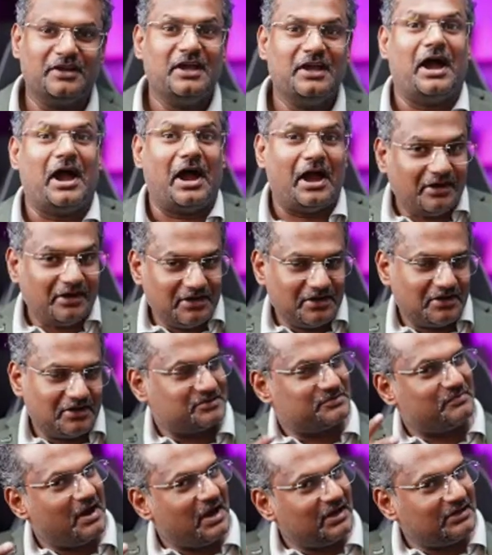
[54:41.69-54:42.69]
Or
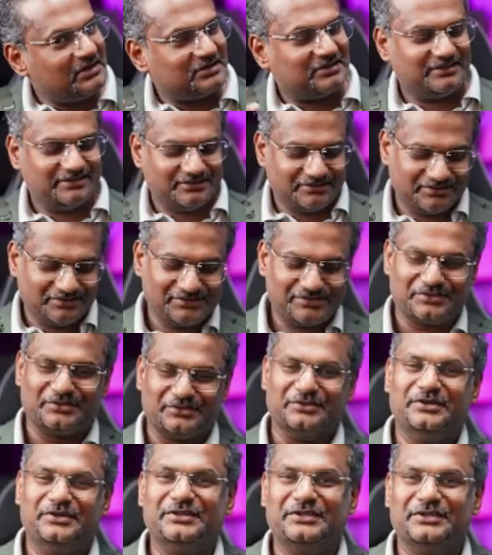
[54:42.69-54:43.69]
ideas
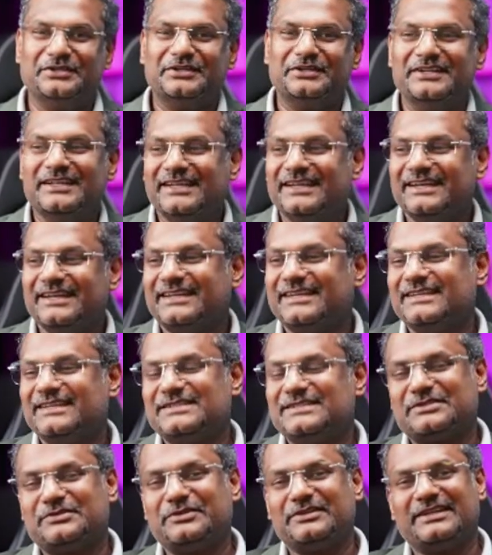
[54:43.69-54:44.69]
matter, So
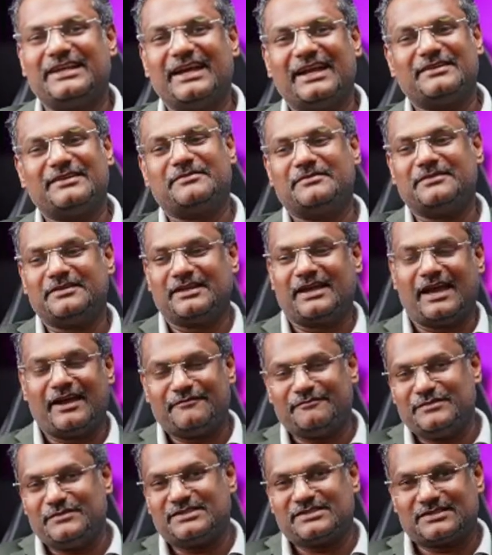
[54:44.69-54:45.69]
kids could
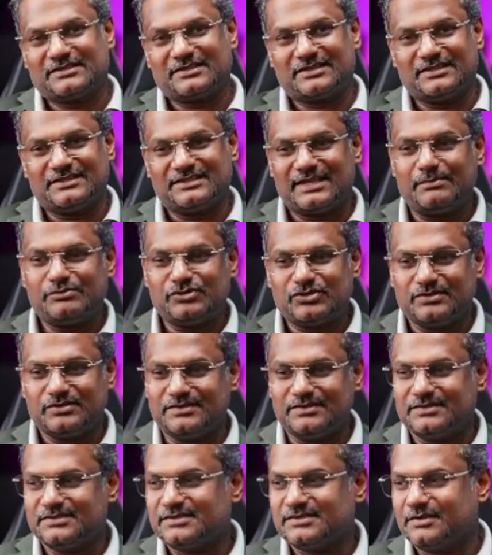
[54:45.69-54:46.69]
have
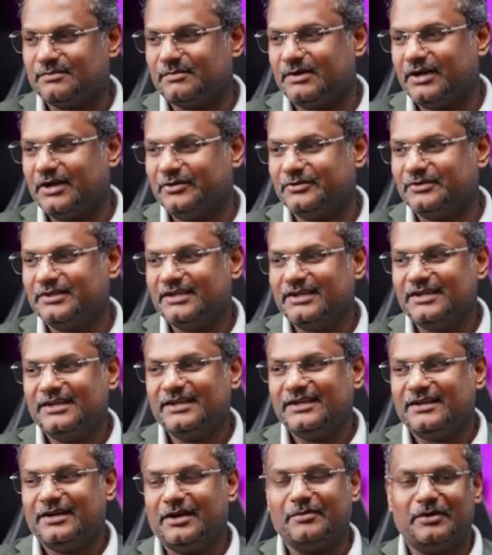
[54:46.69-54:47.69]
misconceptions
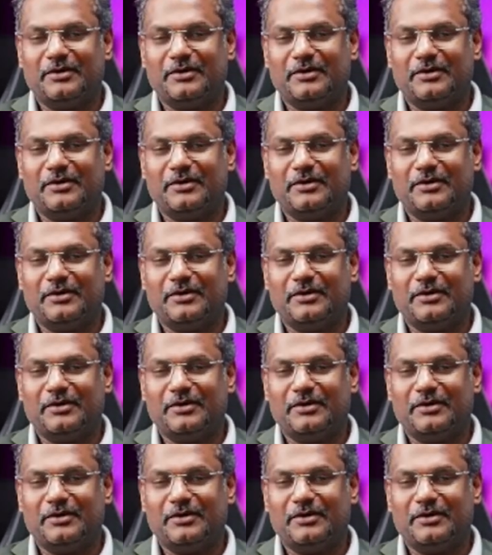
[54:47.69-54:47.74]
about